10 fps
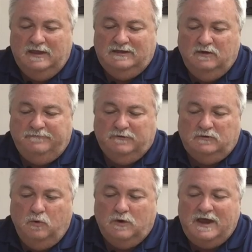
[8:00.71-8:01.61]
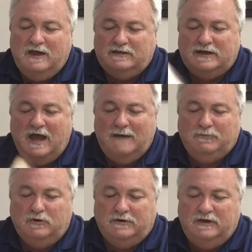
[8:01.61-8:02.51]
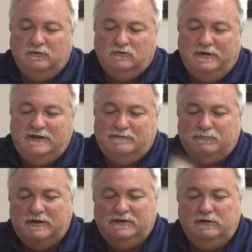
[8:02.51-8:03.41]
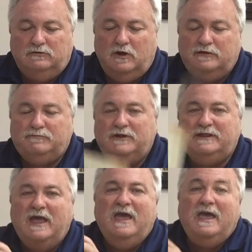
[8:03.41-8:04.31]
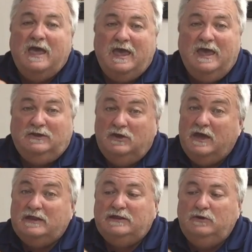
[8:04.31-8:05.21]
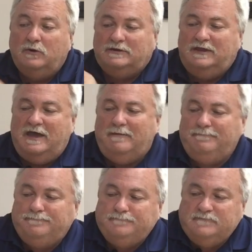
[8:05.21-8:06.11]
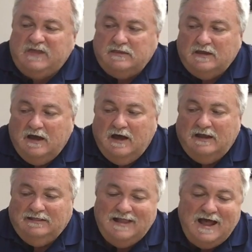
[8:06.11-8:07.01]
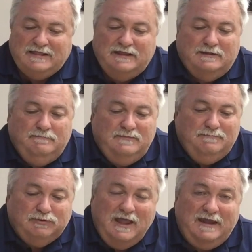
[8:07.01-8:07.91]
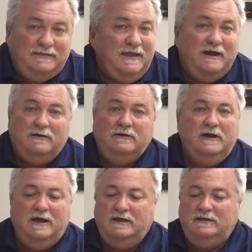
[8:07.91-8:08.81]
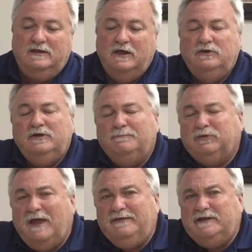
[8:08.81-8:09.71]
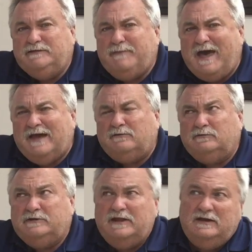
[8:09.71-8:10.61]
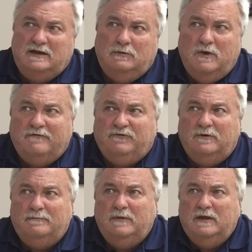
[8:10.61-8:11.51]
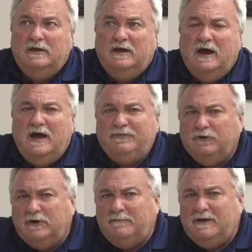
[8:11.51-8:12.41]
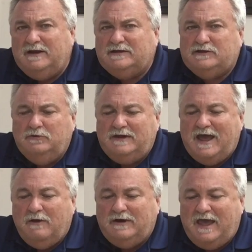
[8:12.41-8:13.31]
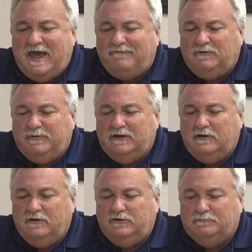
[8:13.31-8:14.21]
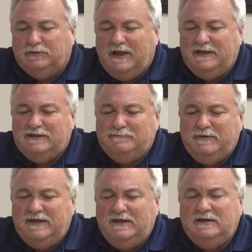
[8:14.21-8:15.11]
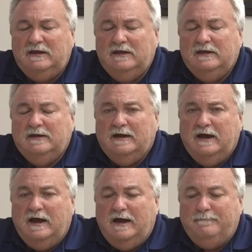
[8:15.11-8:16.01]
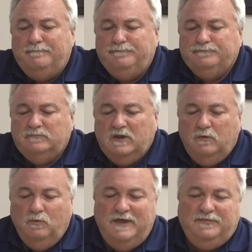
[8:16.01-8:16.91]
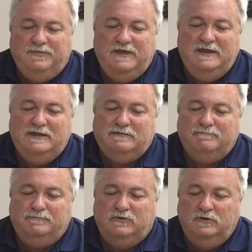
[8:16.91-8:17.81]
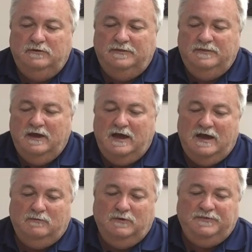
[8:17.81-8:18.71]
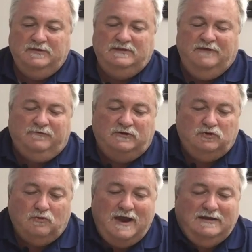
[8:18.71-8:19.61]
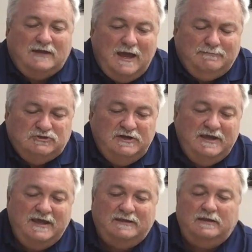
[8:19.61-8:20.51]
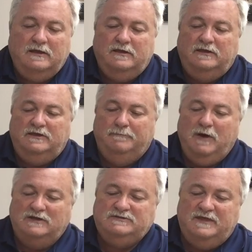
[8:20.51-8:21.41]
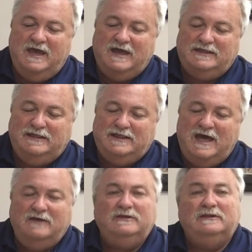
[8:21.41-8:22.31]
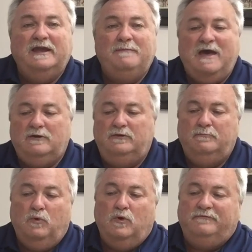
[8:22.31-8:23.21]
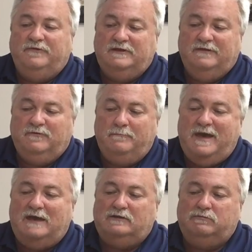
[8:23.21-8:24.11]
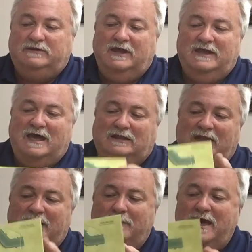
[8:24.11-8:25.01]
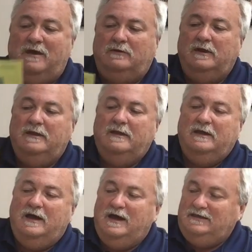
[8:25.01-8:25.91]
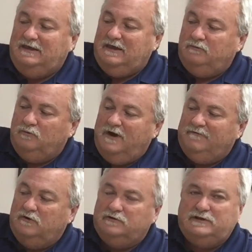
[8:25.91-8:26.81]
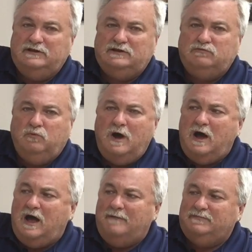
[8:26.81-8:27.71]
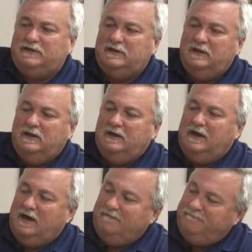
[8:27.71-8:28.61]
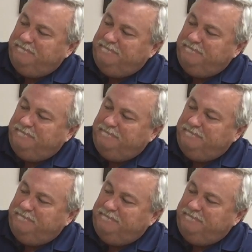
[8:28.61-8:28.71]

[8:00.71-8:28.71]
Guilford Courthouse, Hobkirk Hill, Green Springs, Eutaw Springs, and yes, Yorktown. Uh, lots of playing there. Uh, you can play these battles in anywhere from uh, 30 minutes to an hour and a half, depending on your play speed. Um, with these, due to uh, with the different terrain types you get, you punch the hexes out, you lay them out on the board for the different battles. We tell you how to lay them out. Uh, you get rivers and swamps, uh,